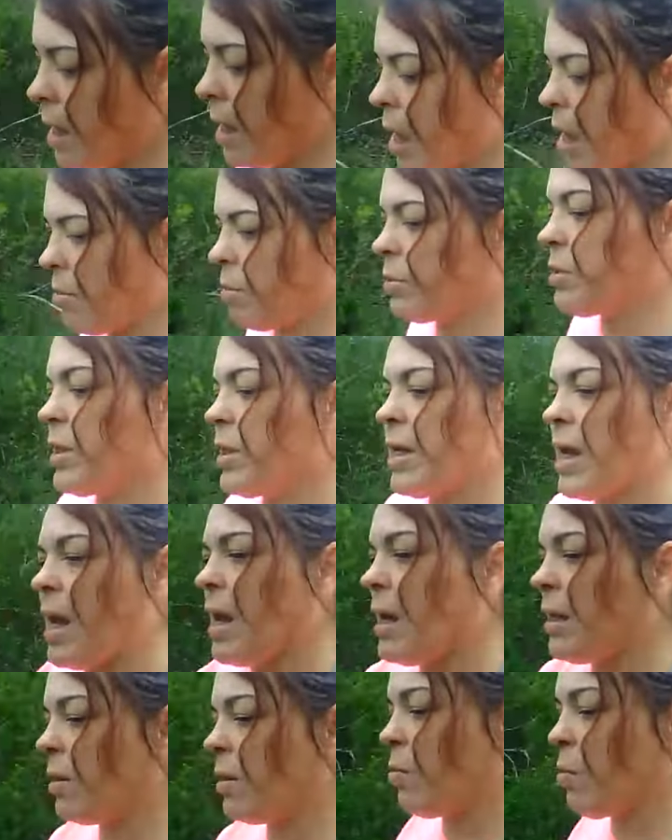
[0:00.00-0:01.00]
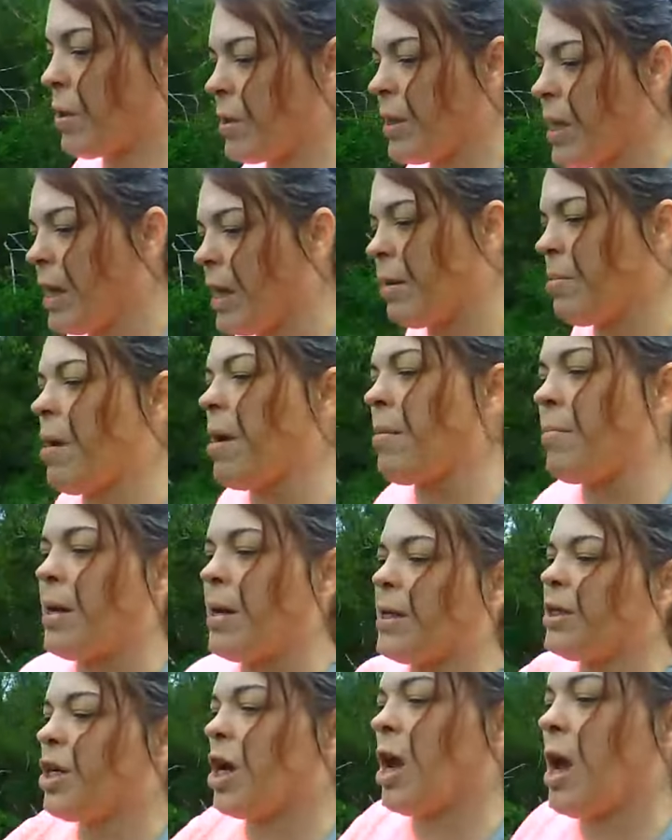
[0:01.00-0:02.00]
I will say the one thing about
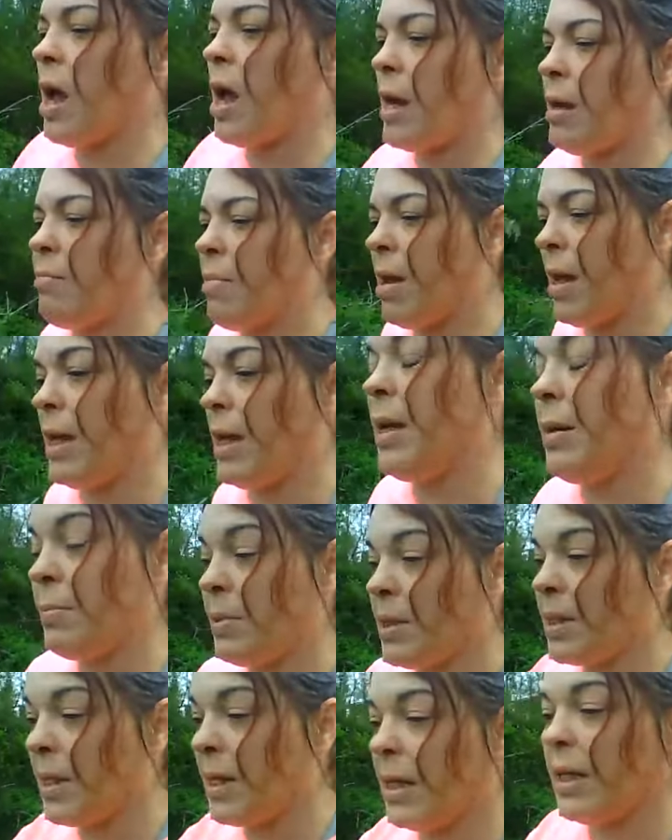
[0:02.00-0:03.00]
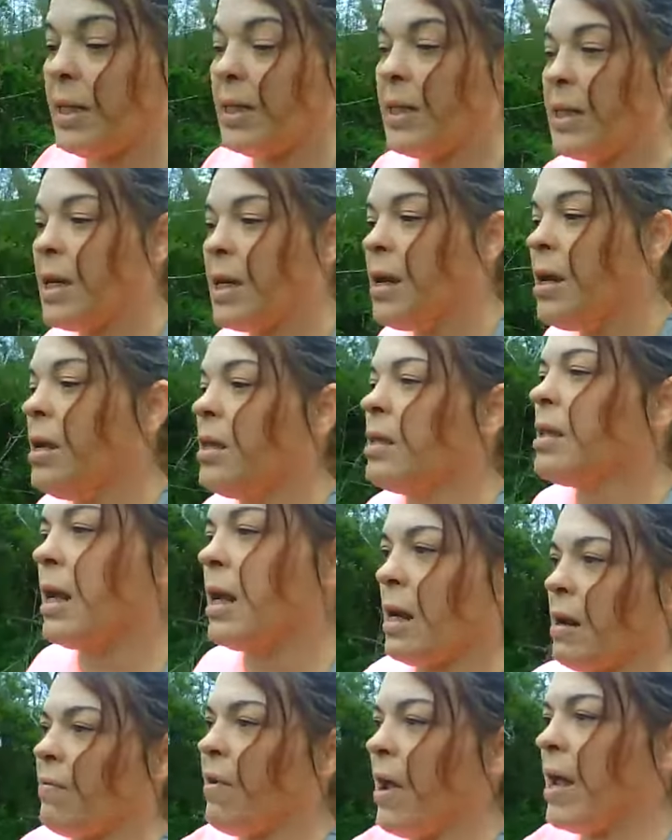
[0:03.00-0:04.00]
my chai and my hemp seeds
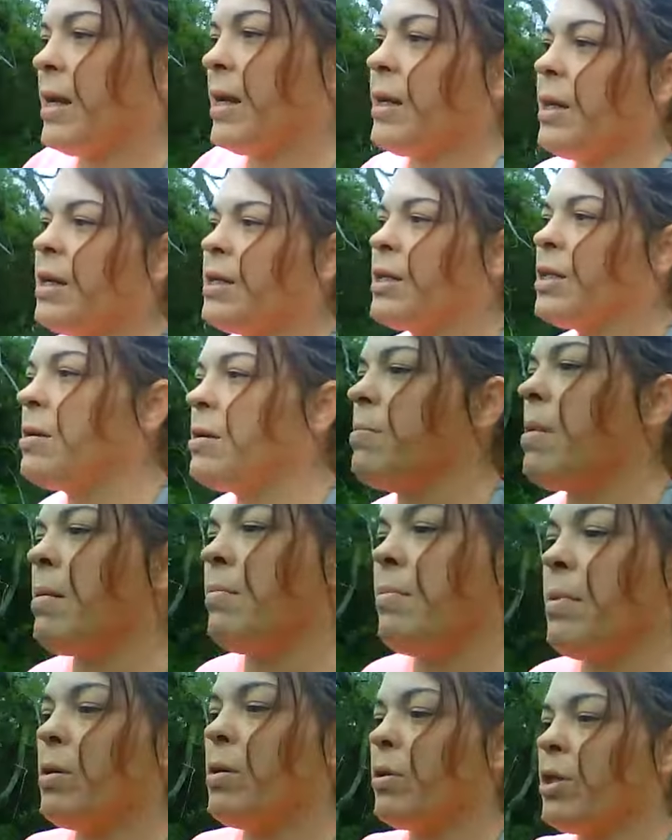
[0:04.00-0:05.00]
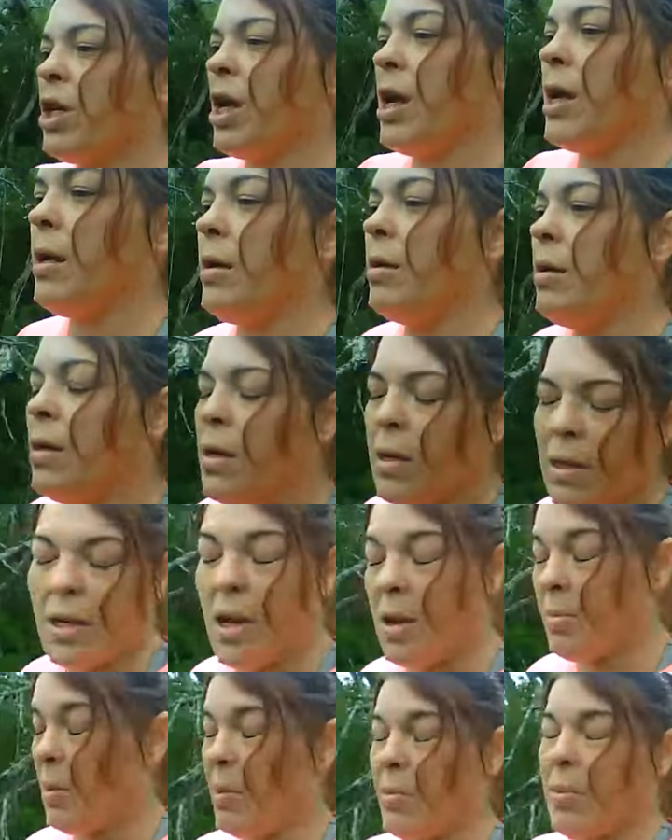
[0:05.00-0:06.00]
that I've added into my milkshake,
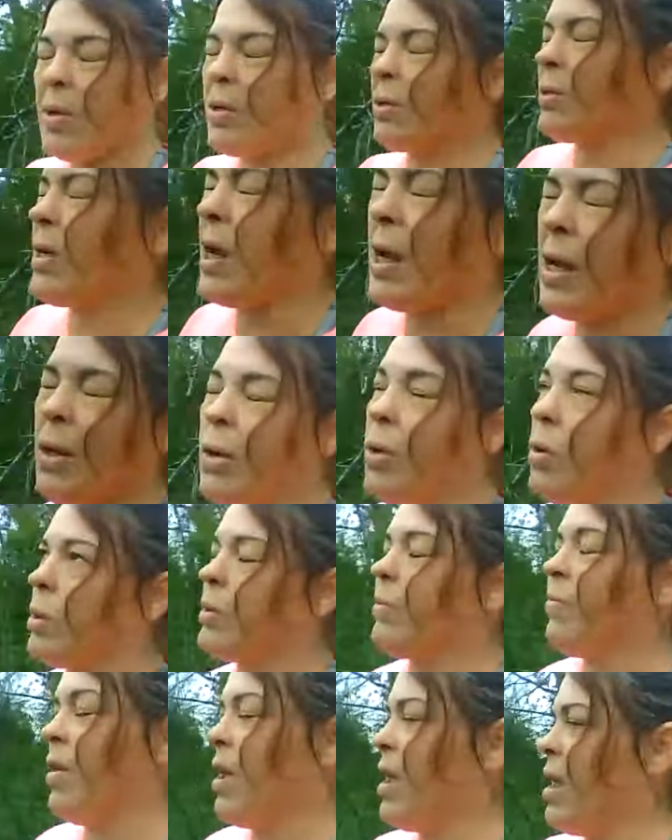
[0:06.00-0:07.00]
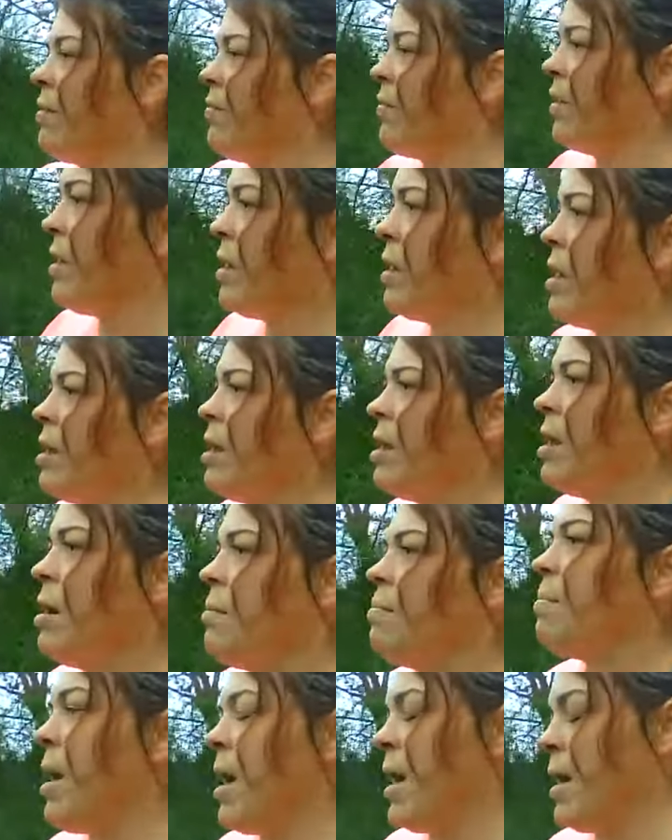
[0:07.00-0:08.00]
not my milkshake, Lord of Heaven,
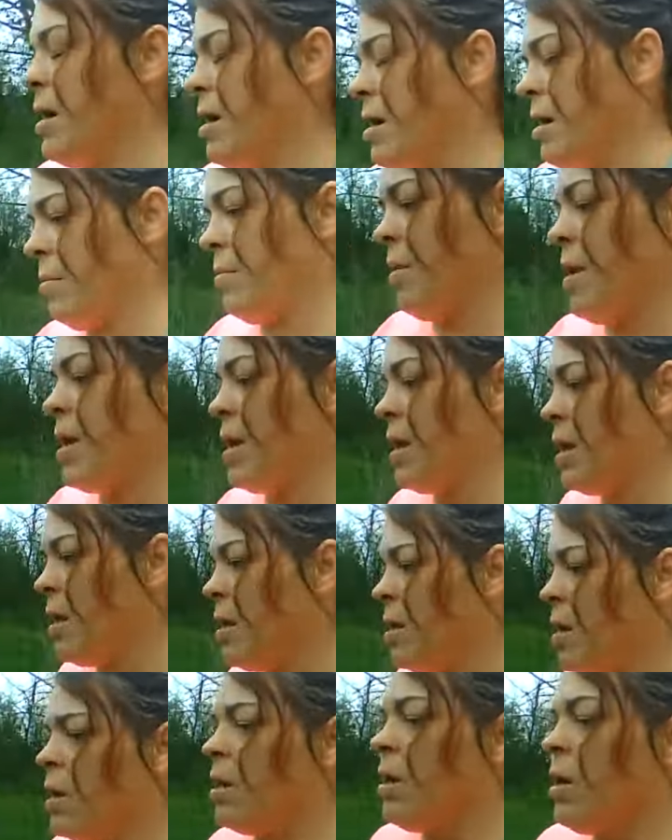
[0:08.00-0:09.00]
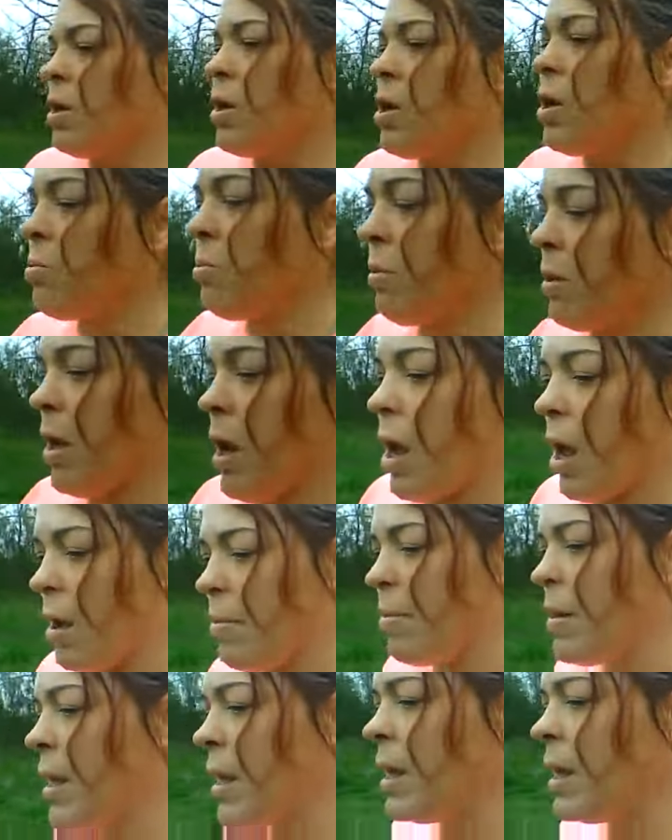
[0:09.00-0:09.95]
my um, Google Glob,